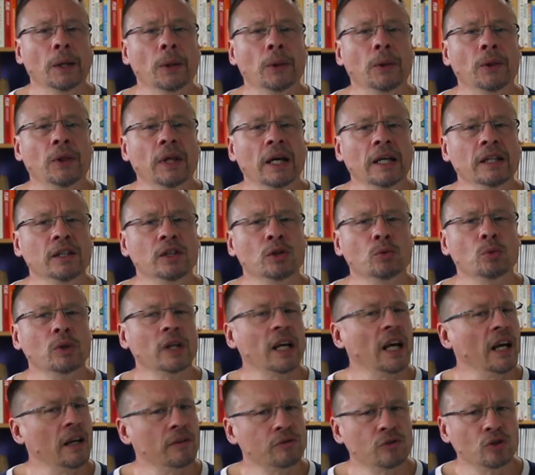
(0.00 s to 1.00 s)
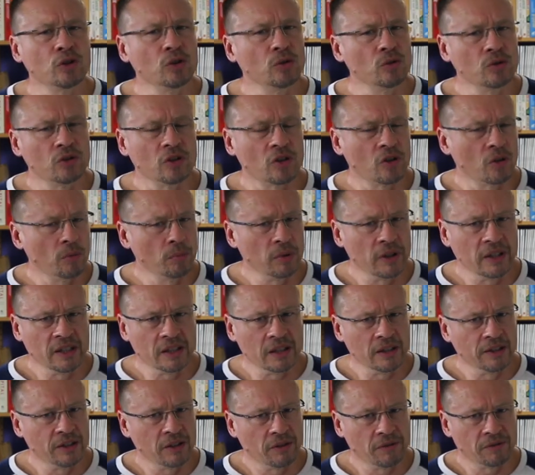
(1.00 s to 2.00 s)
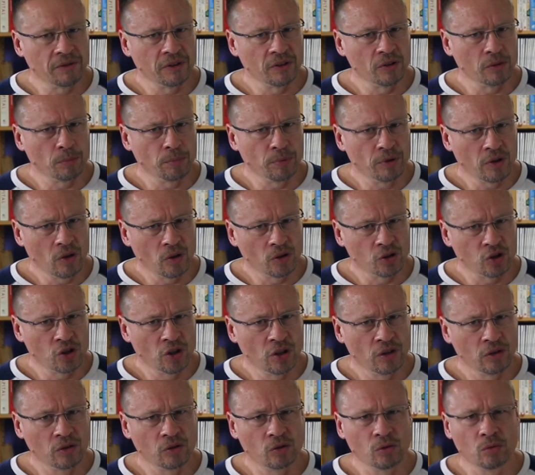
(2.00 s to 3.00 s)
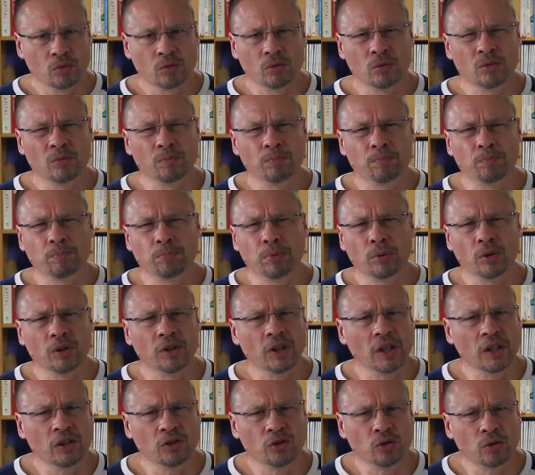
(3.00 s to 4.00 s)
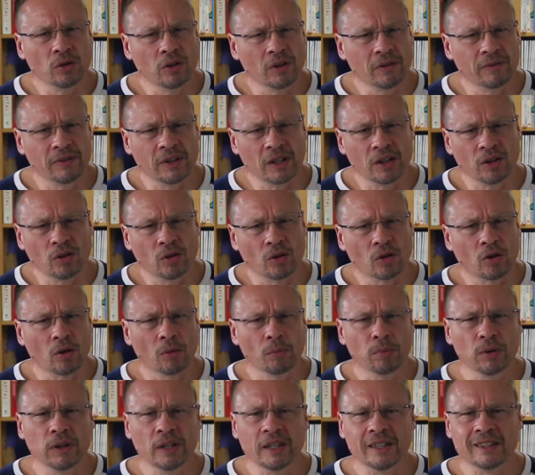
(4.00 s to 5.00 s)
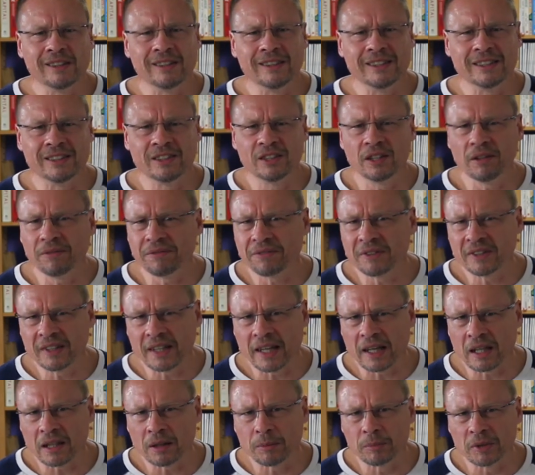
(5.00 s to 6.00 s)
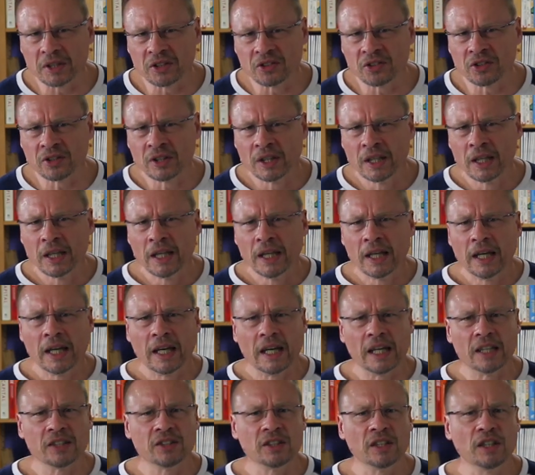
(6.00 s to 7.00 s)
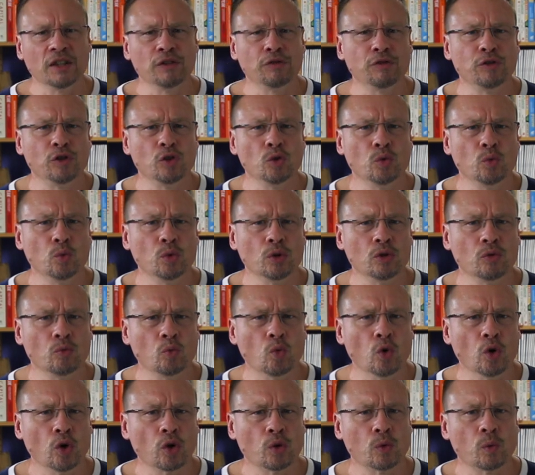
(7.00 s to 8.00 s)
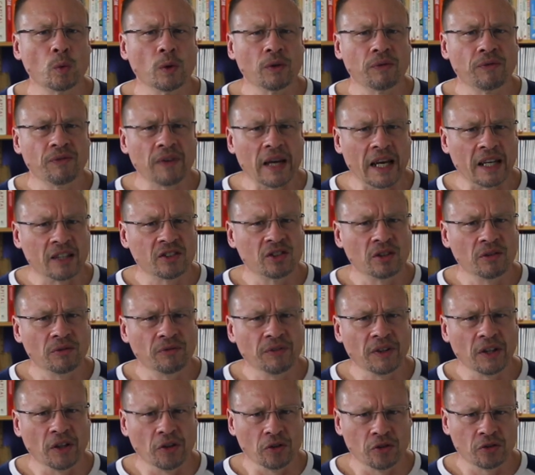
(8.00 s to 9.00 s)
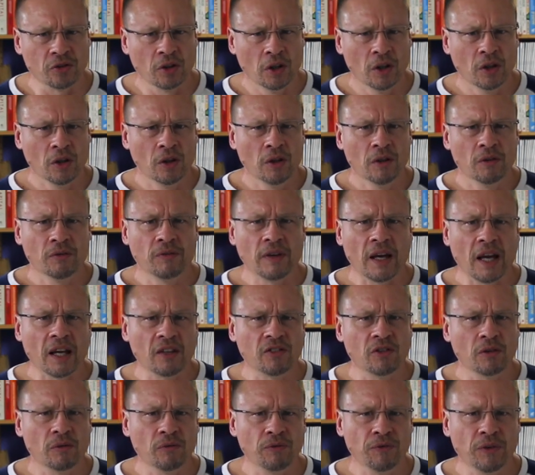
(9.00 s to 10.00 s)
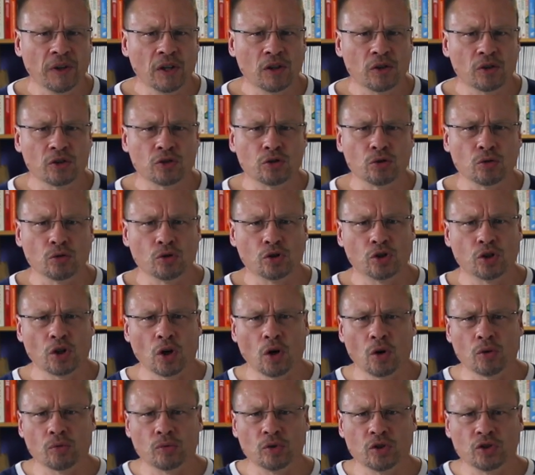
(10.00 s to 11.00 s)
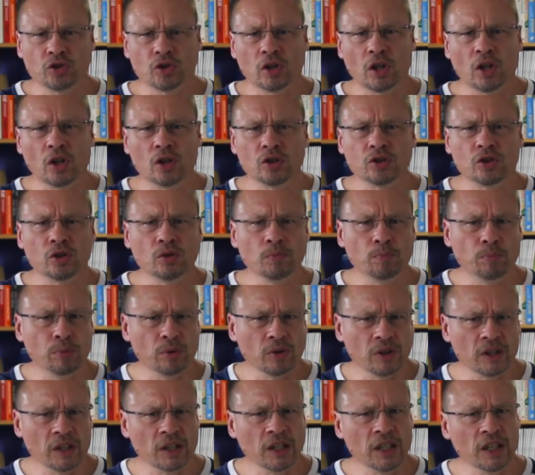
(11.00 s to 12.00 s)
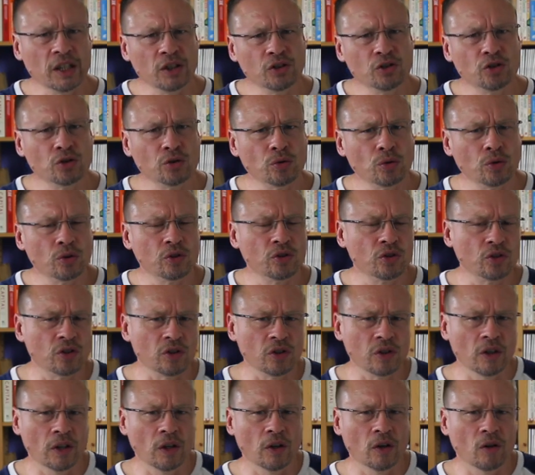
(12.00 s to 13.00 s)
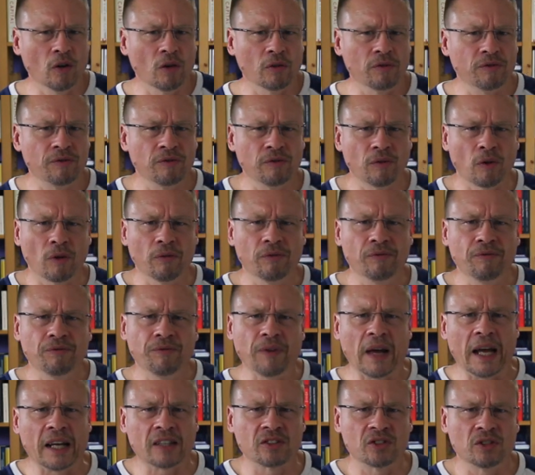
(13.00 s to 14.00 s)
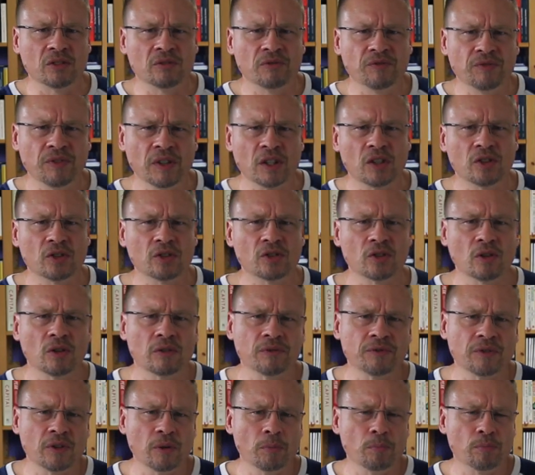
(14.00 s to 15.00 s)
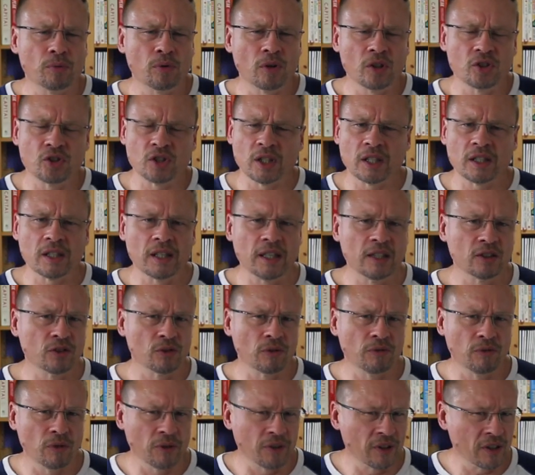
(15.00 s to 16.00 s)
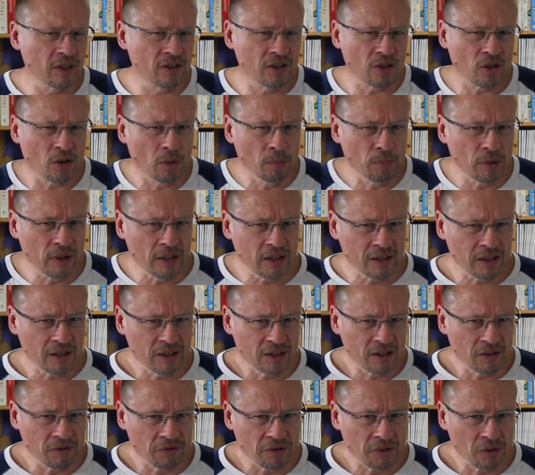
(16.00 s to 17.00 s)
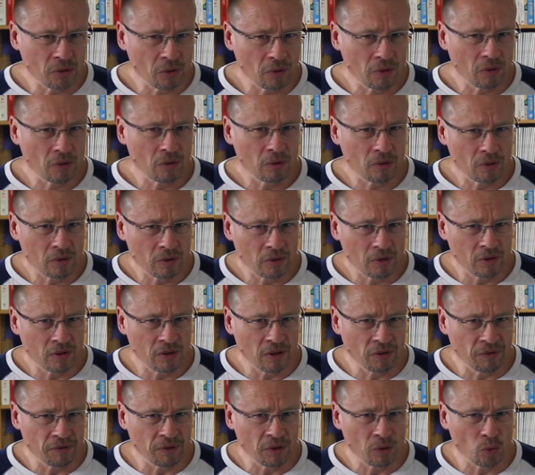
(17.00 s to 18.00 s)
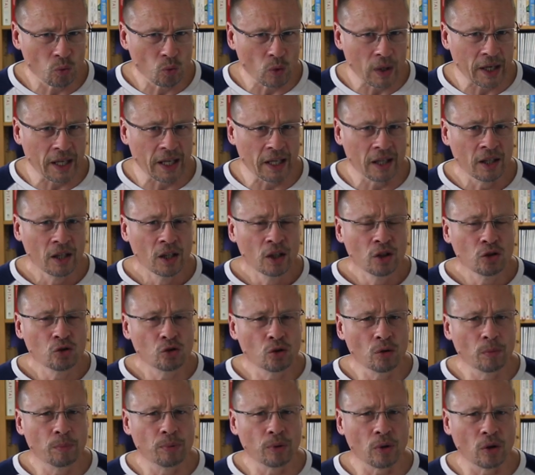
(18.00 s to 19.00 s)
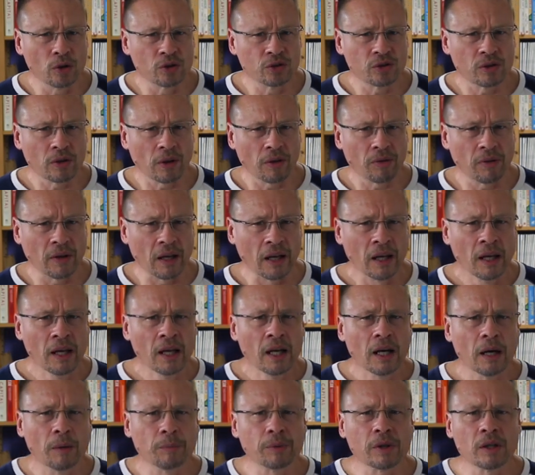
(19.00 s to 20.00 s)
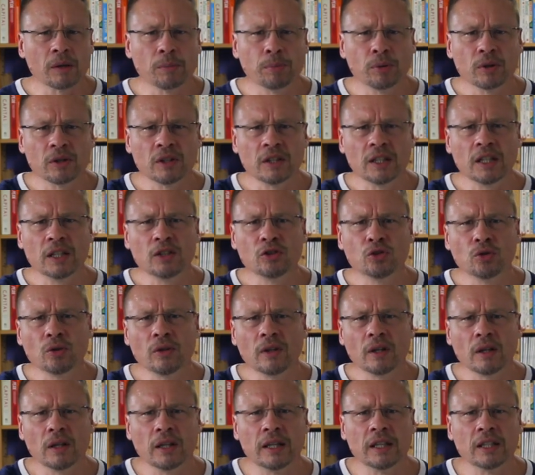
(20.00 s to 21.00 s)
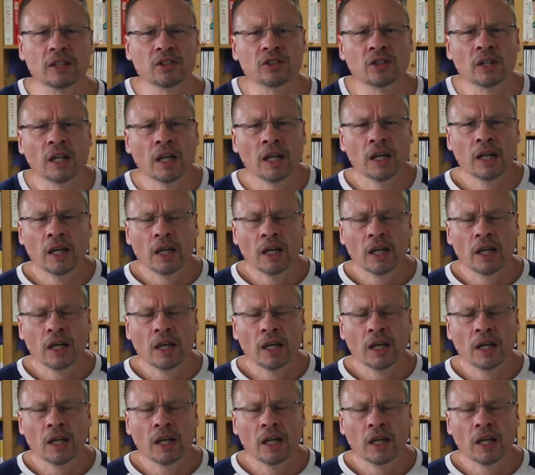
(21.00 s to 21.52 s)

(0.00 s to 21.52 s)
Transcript: then you would have to use a completely different approach. You put into your video completely different elements as if you would work with facts and figures. Facts and figures, you show results, you put in inserts of facts and figures of the project and so forth. That's a completely different way to approach the thing. I'm going to put into the links